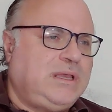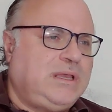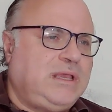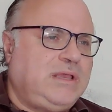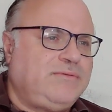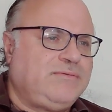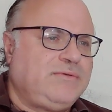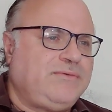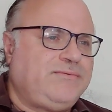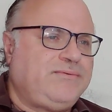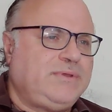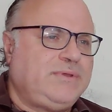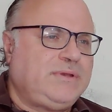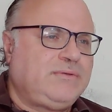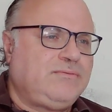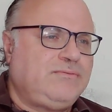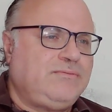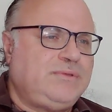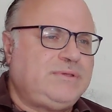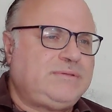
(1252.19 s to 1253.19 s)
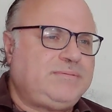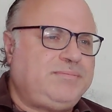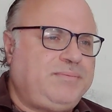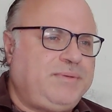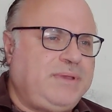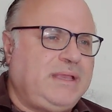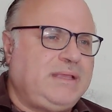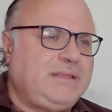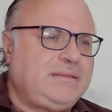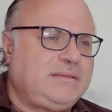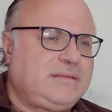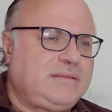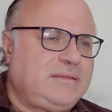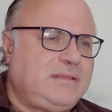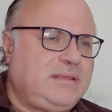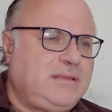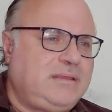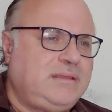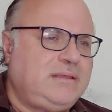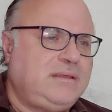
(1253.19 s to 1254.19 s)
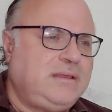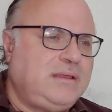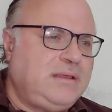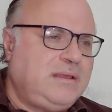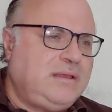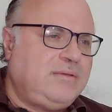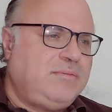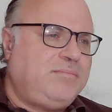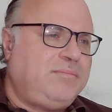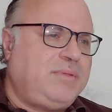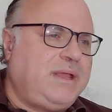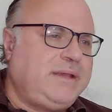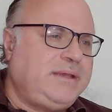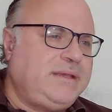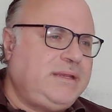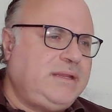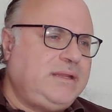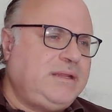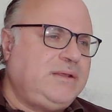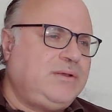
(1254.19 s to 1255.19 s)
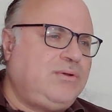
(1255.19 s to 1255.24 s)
Everything we spend money